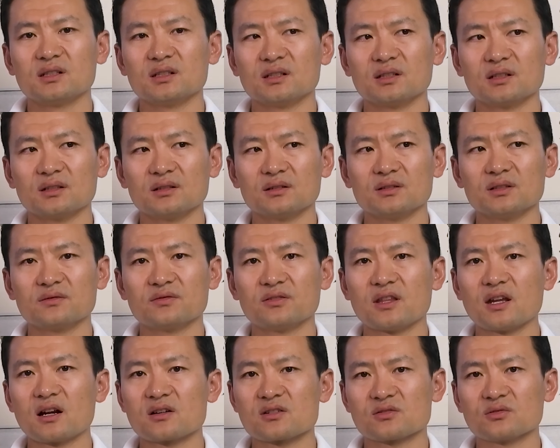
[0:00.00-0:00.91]
You know, if
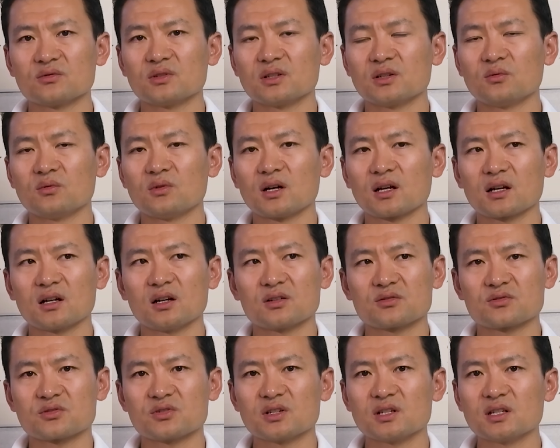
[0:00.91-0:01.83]
there's only one
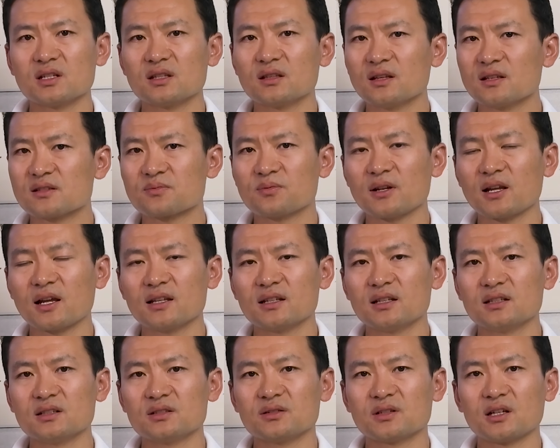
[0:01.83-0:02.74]
country in this
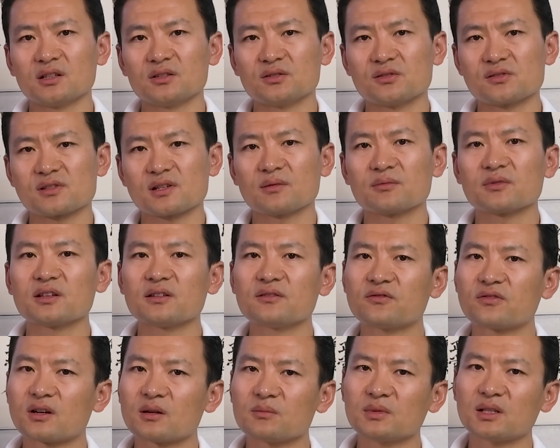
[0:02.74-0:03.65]
planet, you can do something
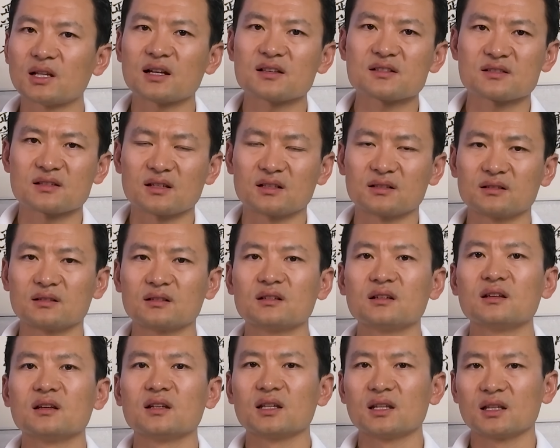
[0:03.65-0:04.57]
from nothing,
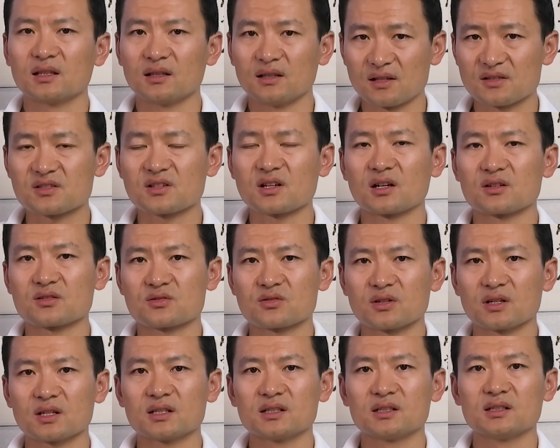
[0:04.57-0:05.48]
this
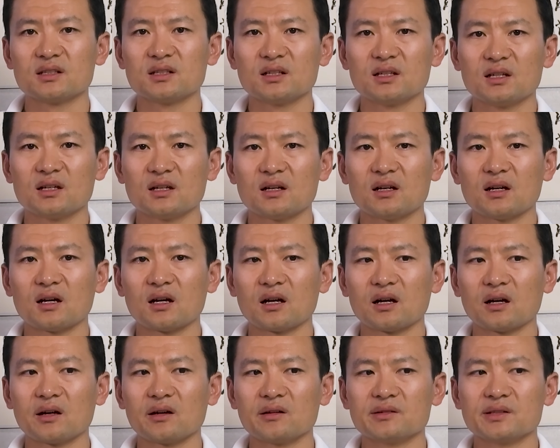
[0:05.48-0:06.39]
country.
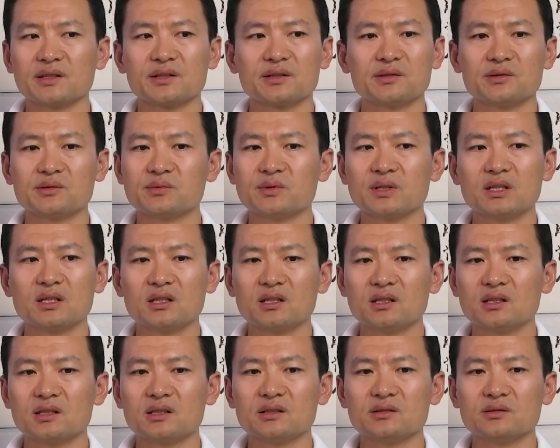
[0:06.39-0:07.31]
Uh, you know,
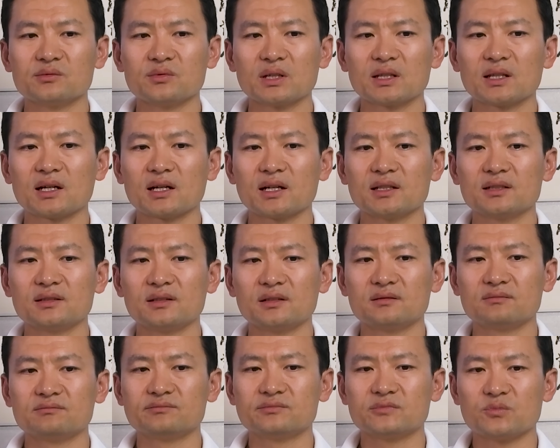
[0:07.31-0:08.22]
we, when I
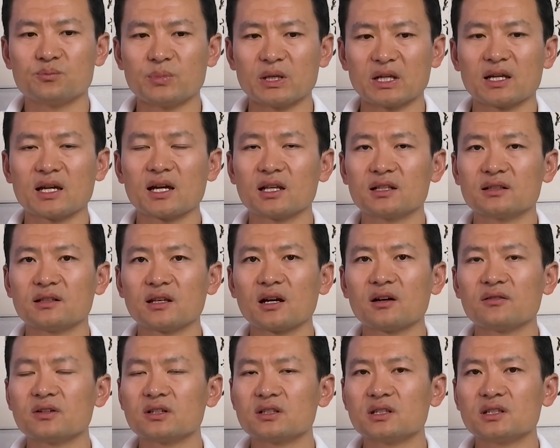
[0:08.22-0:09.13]
began
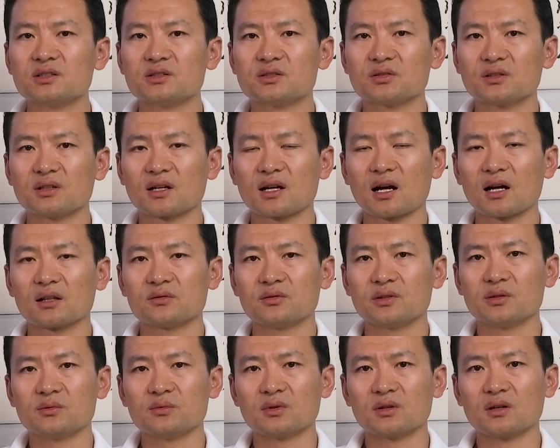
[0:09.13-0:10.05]
delving into the
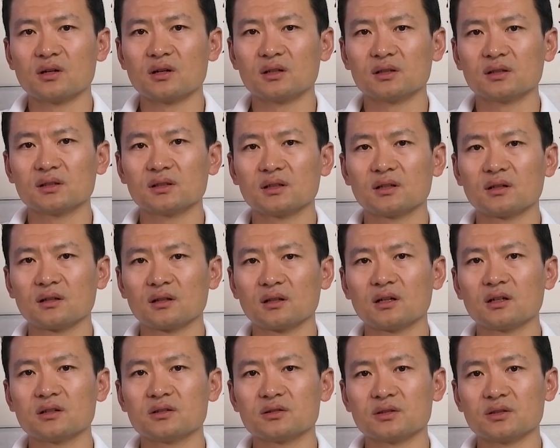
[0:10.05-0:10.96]
cutlery world, a
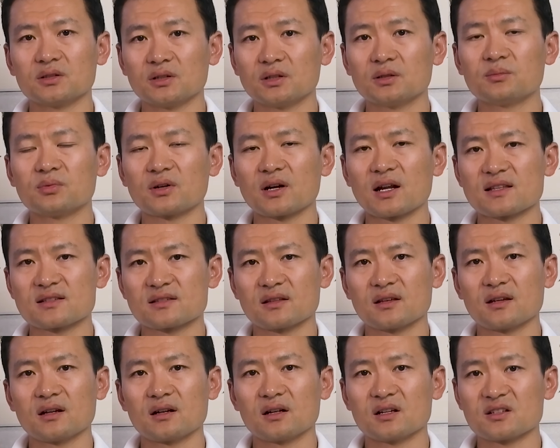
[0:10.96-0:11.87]
lot of good brands
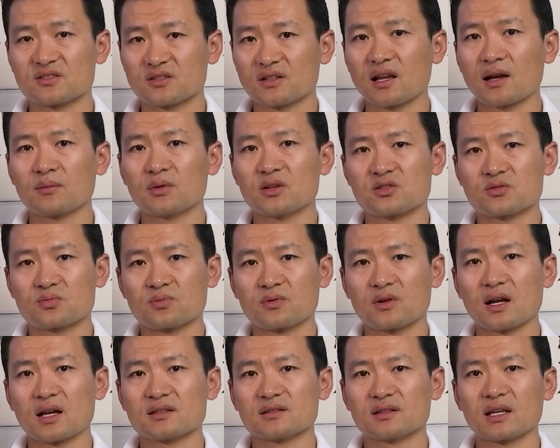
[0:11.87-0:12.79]
there, established
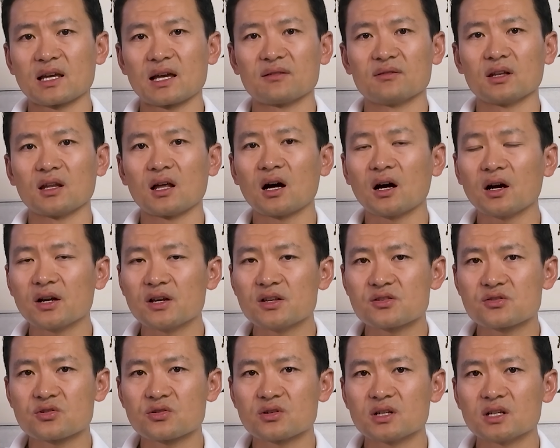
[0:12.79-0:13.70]
brands, they have long
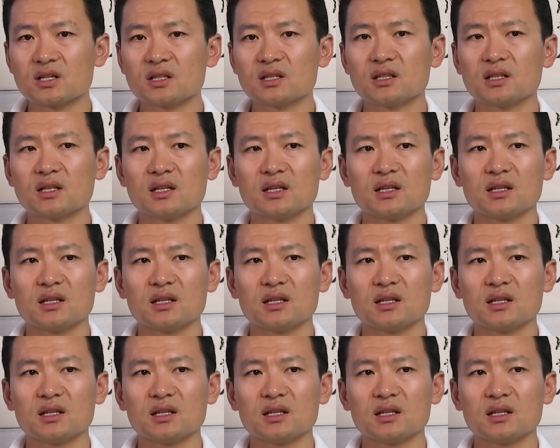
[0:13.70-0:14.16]
history,